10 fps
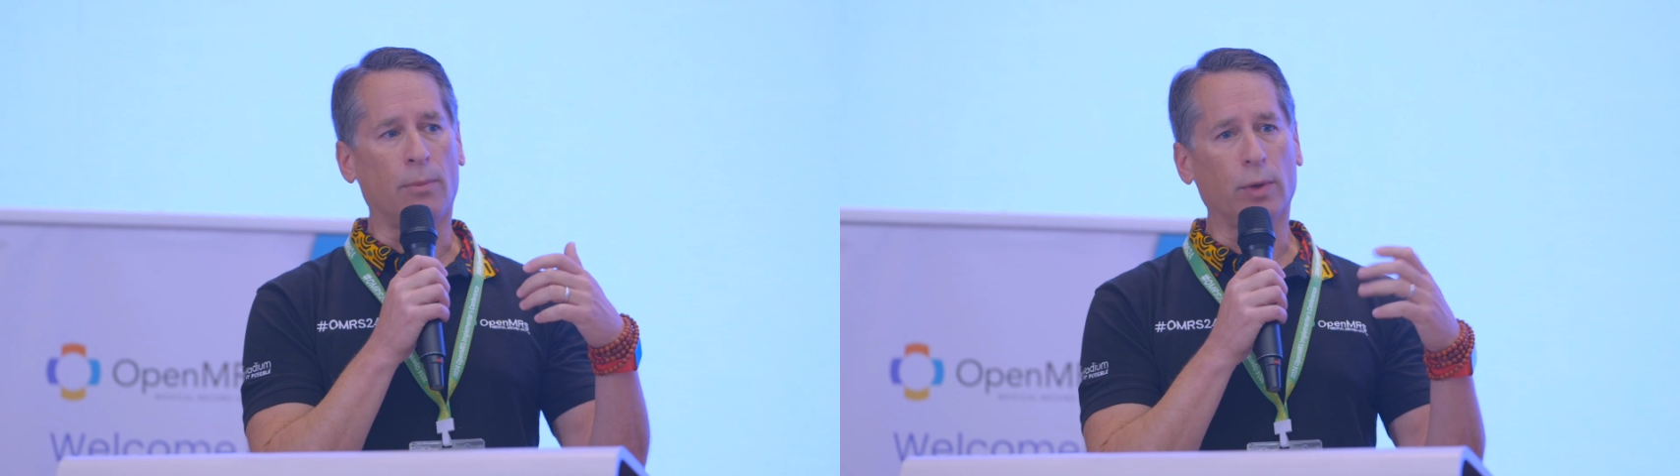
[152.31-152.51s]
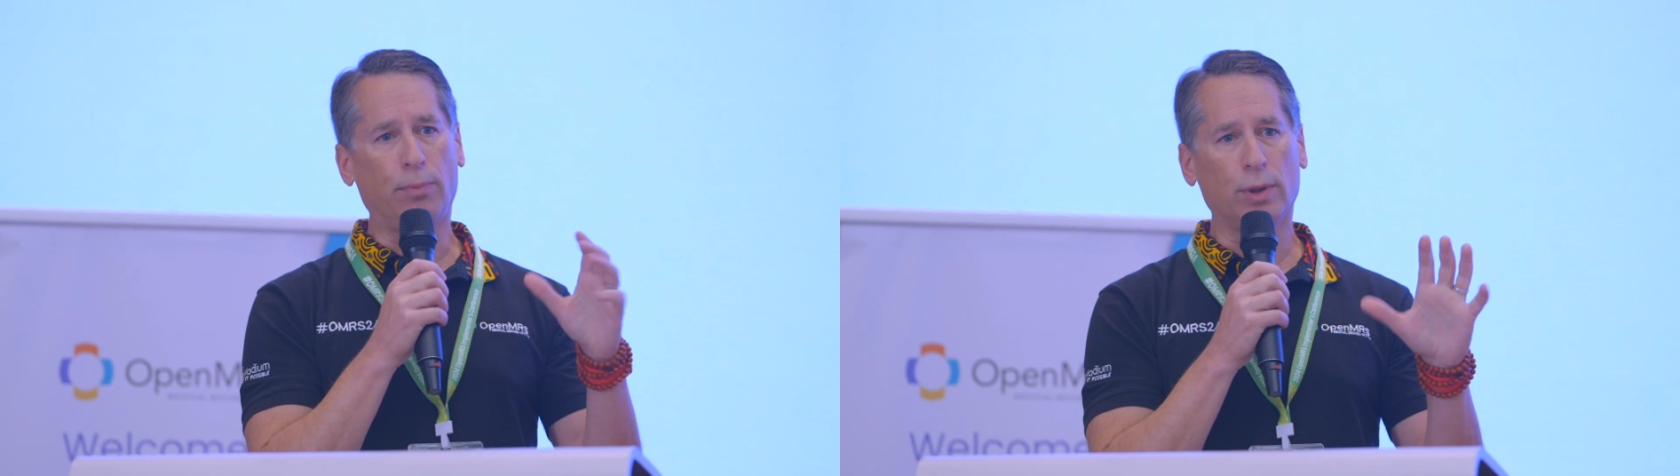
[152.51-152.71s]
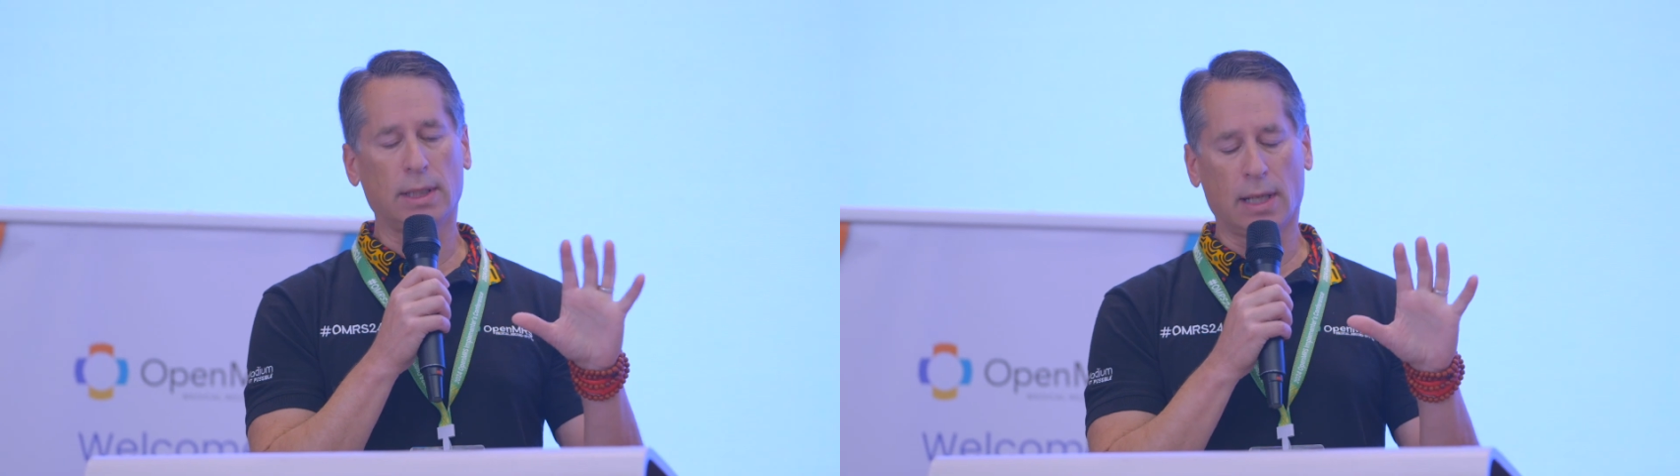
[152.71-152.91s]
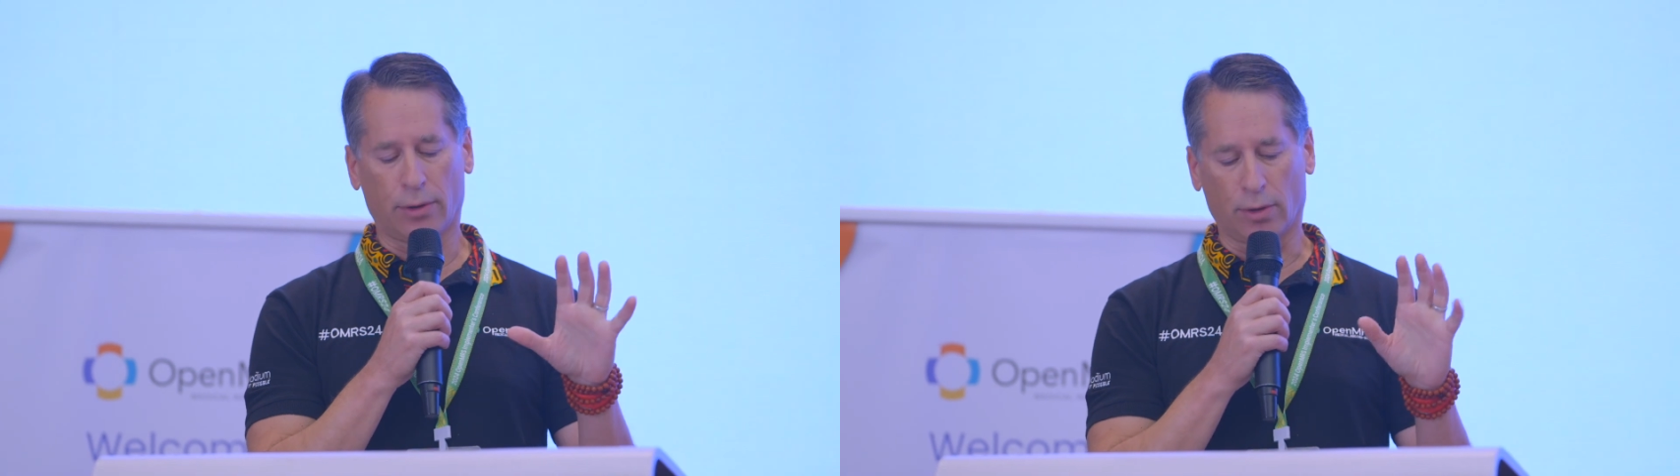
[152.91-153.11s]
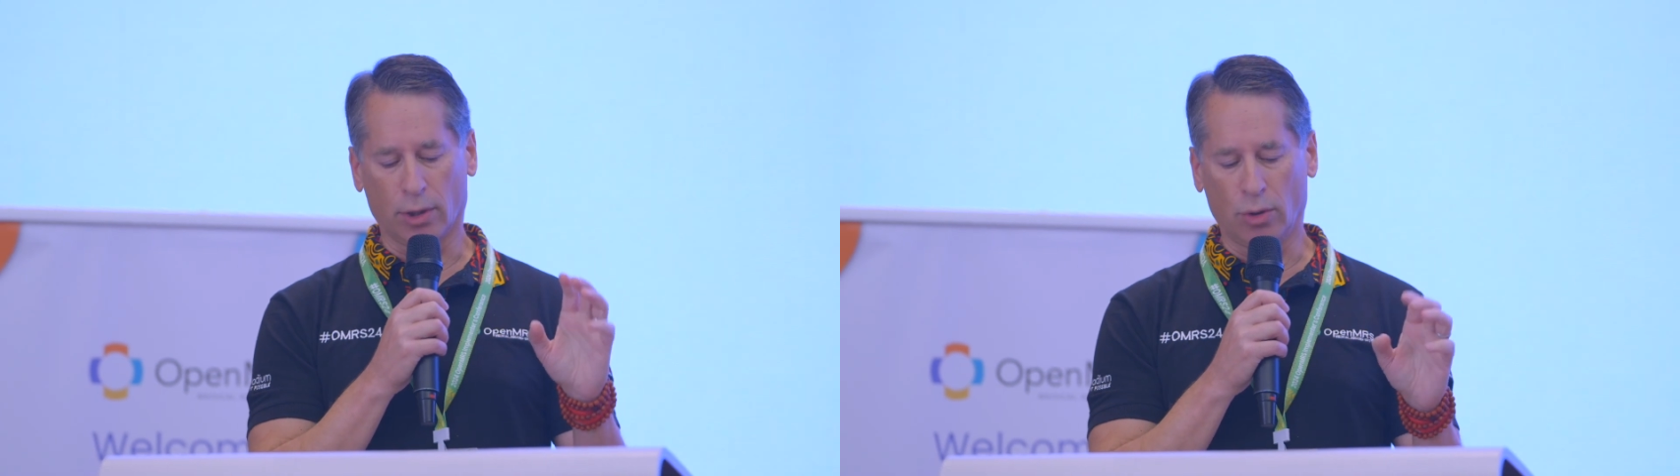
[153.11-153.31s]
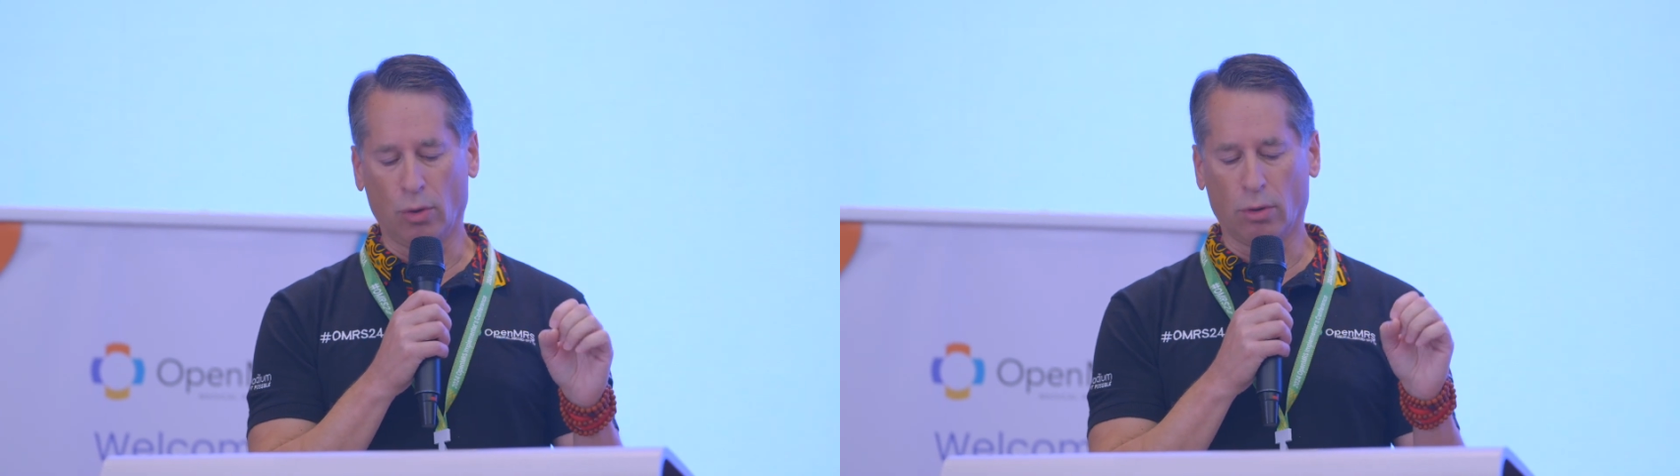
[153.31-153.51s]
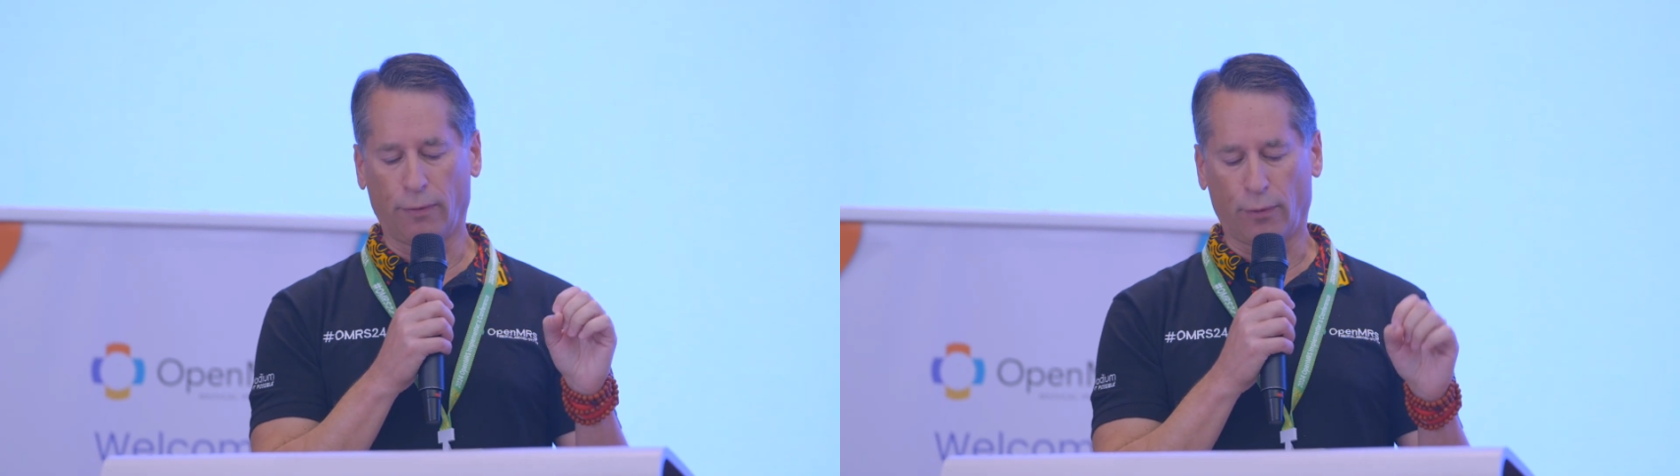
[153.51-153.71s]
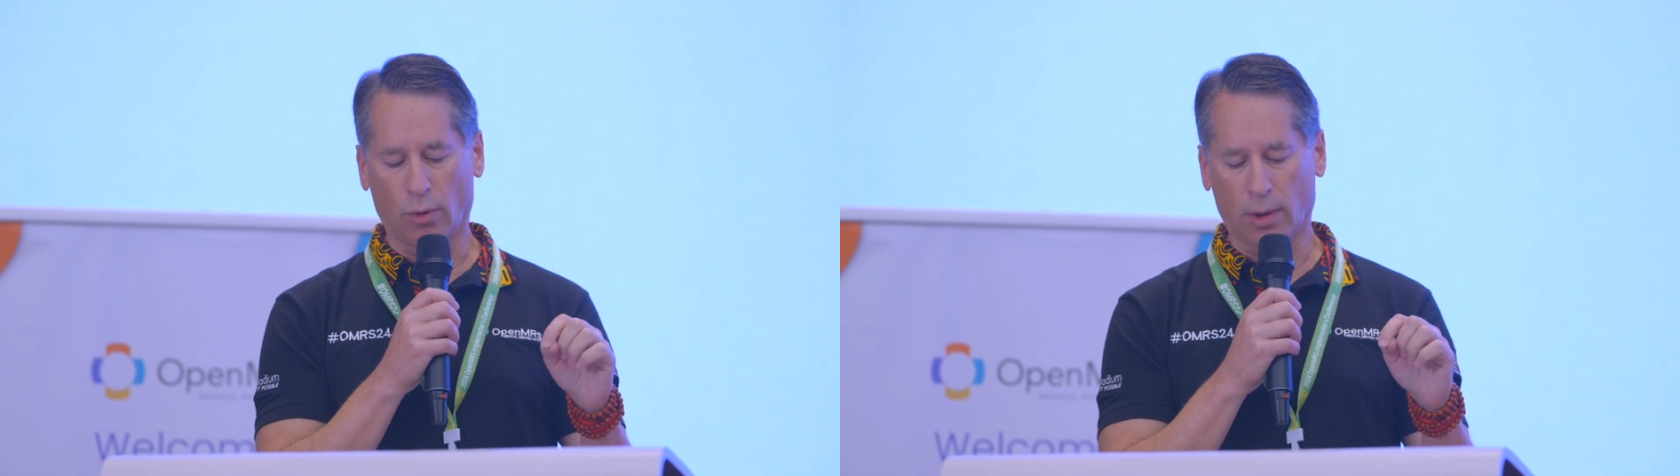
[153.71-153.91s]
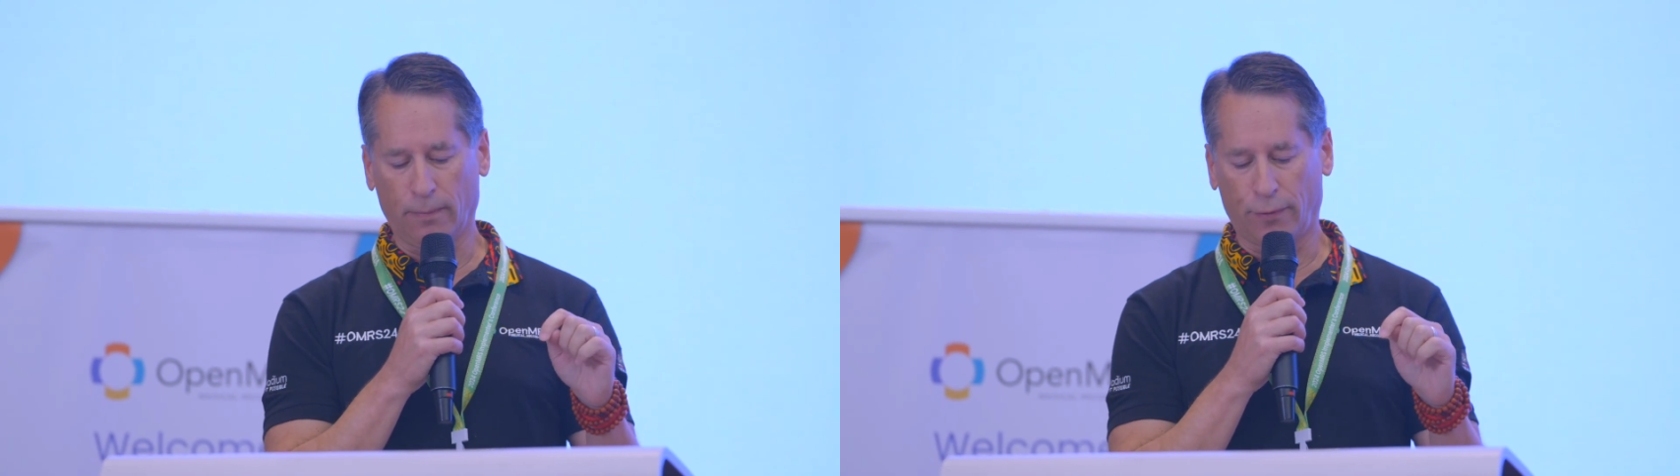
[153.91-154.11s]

We've put together a Google form